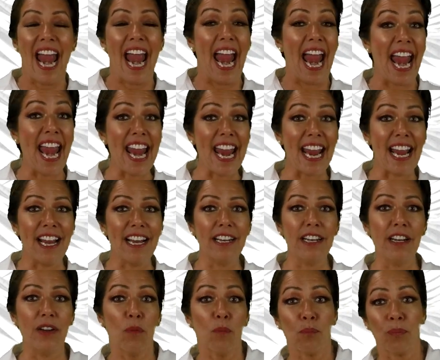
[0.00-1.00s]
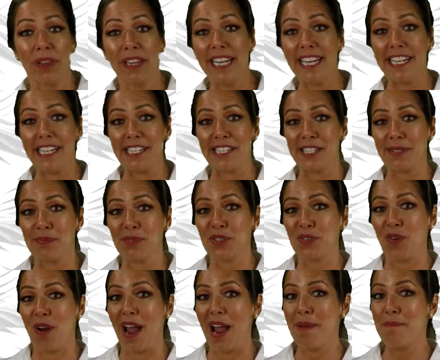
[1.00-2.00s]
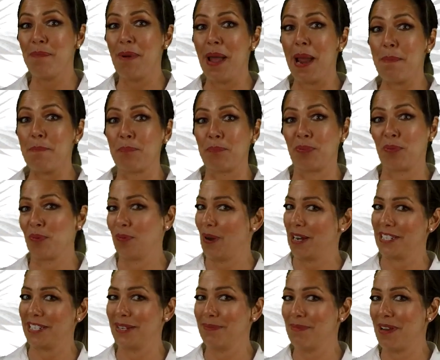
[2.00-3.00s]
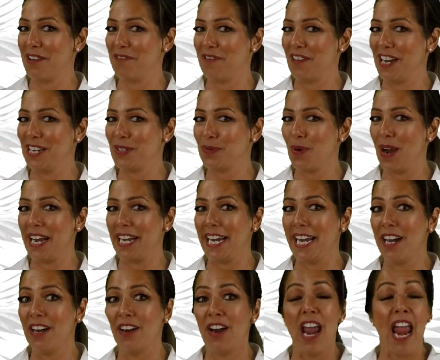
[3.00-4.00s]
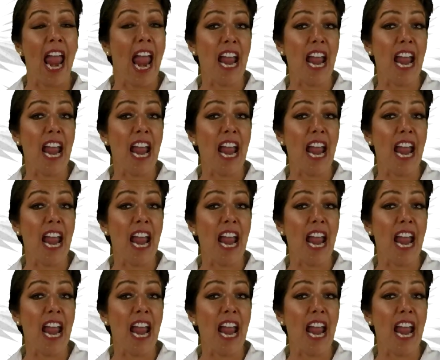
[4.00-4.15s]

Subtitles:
And please subscribe by pressing my face right here.